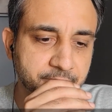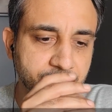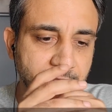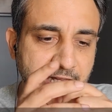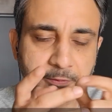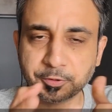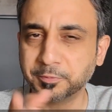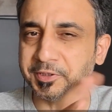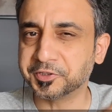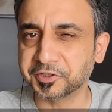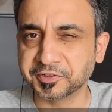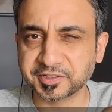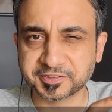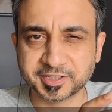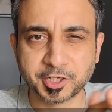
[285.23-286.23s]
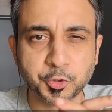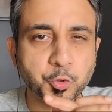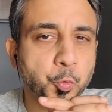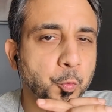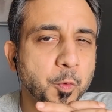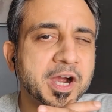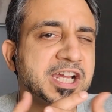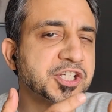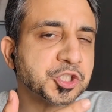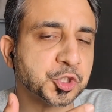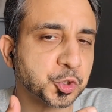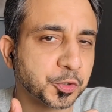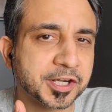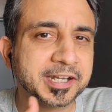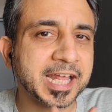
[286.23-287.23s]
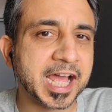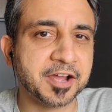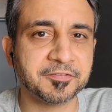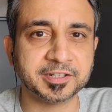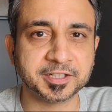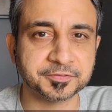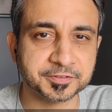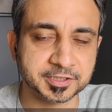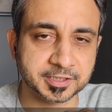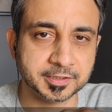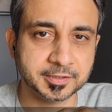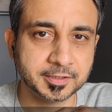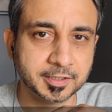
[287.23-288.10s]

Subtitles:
probably turn this around. Why should it have NFC?